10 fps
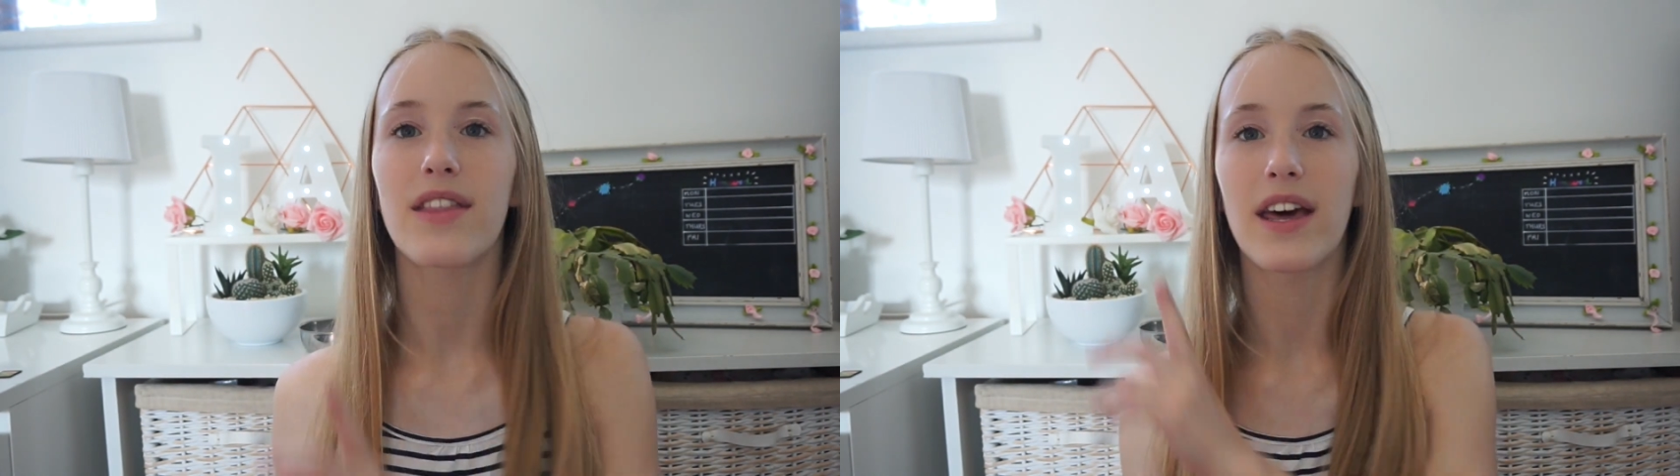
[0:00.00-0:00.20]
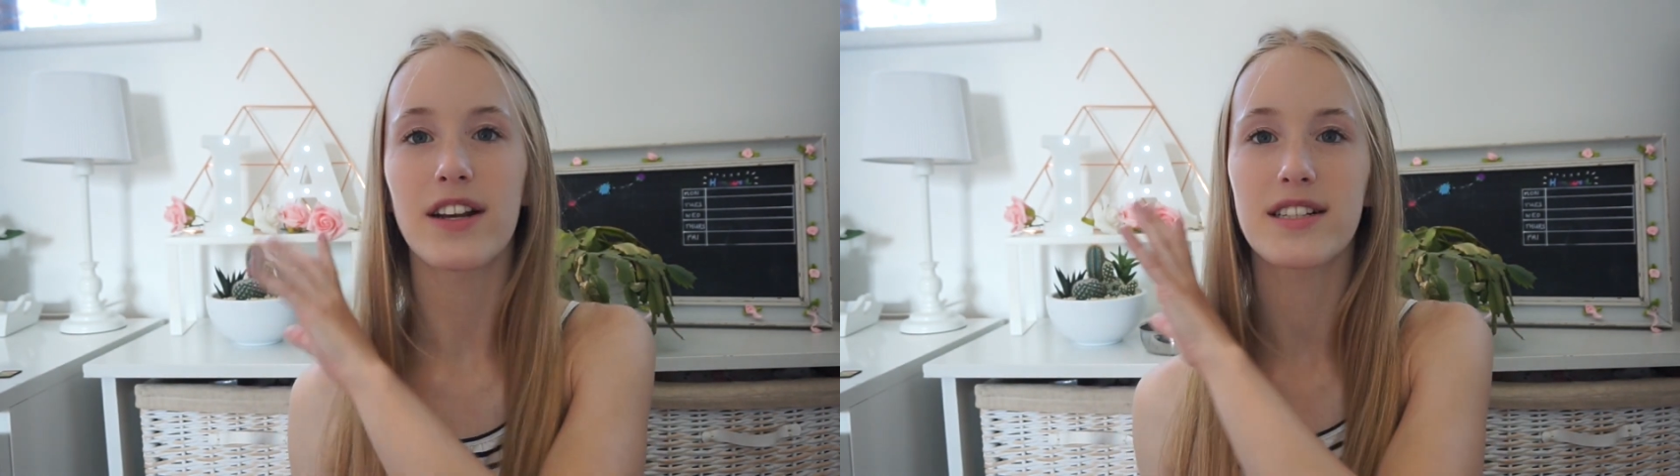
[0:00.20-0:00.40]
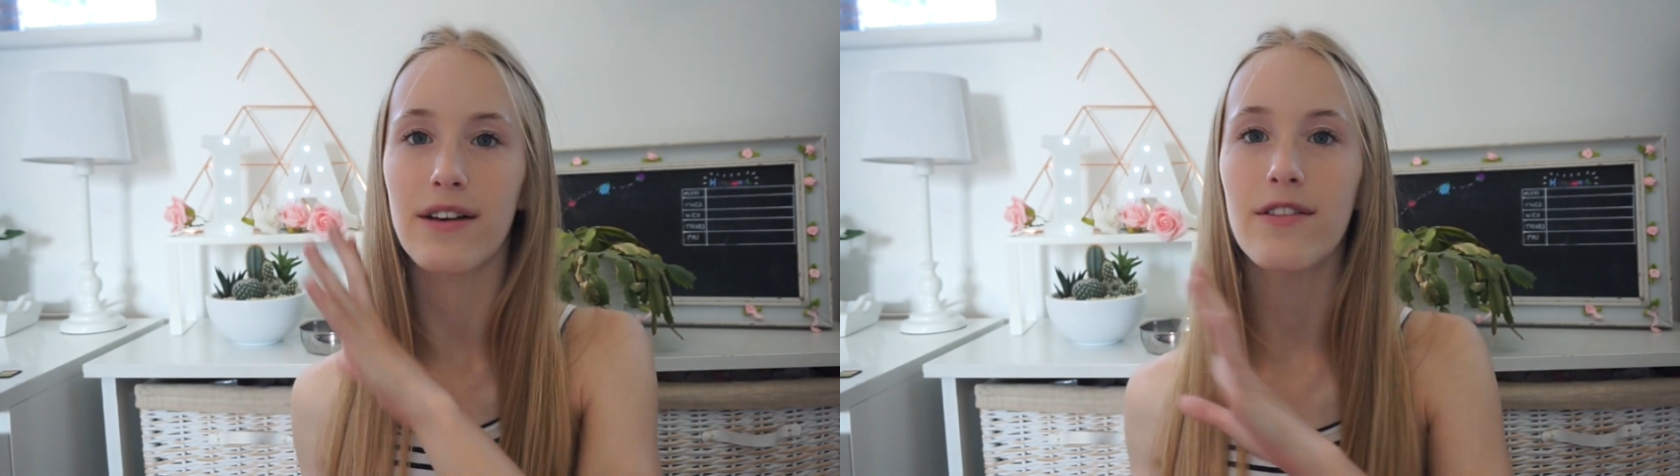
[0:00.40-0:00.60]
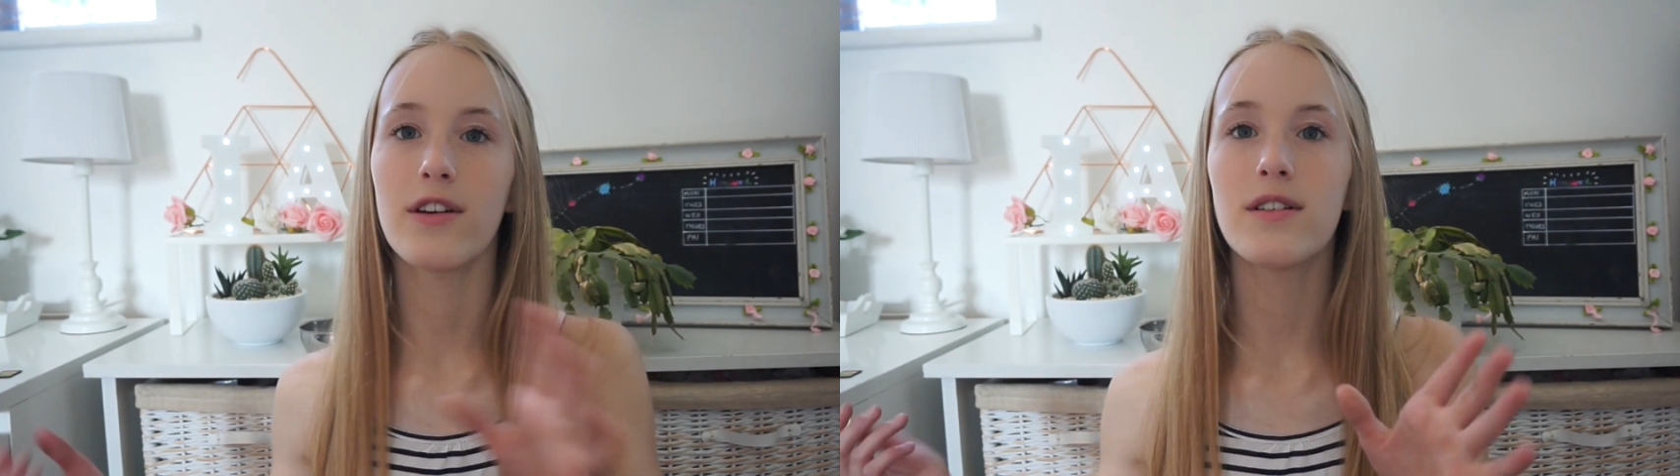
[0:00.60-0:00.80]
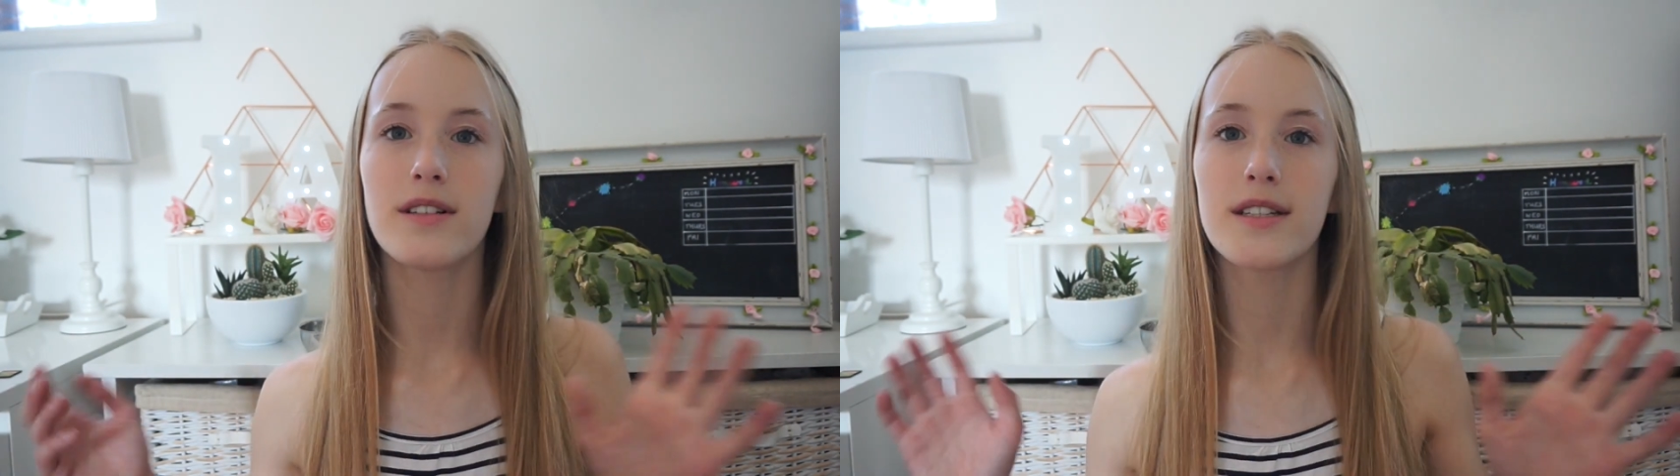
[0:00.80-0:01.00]
Then I just have a
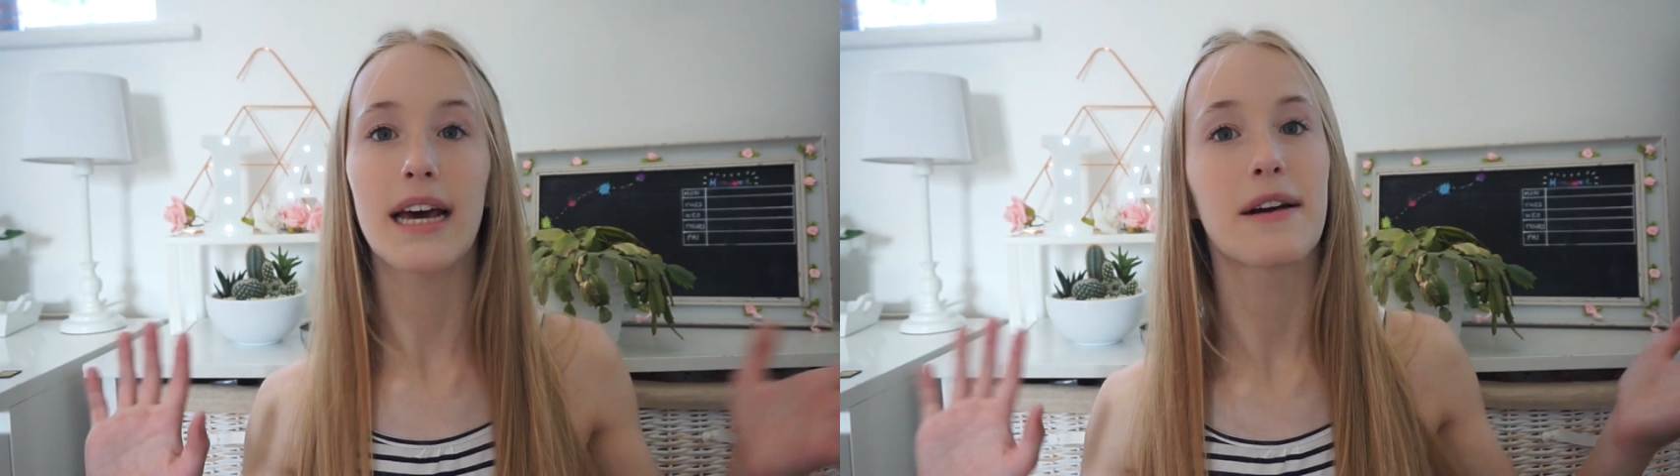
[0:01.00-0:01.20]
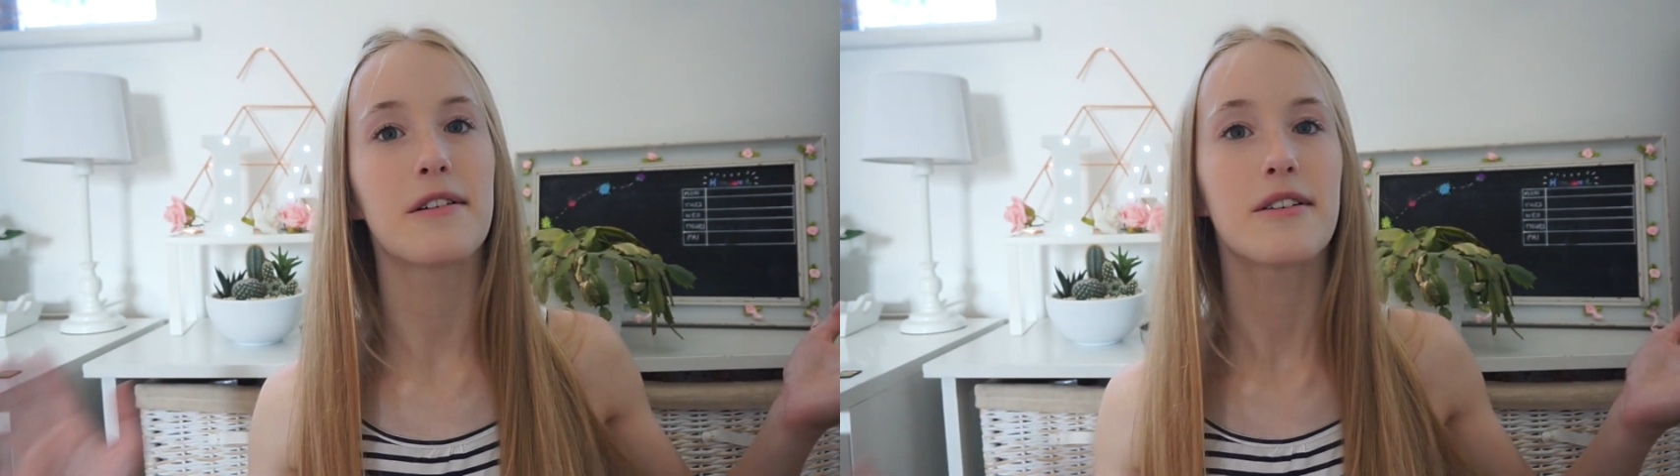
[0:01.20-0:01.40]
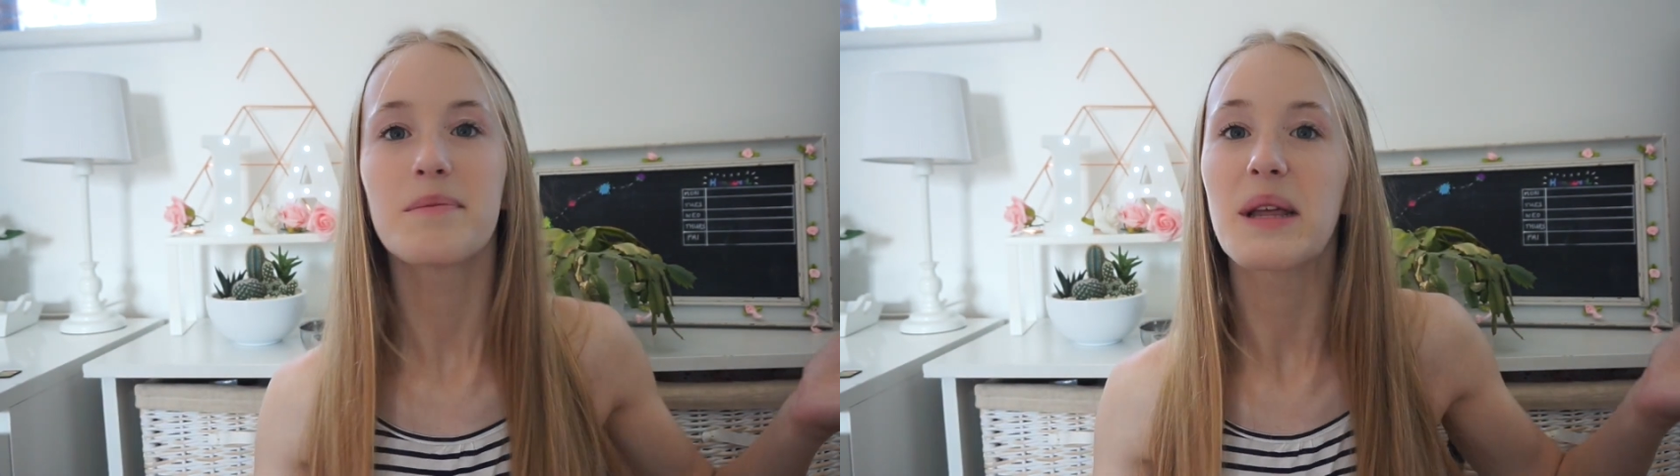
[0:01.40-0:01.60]
few decor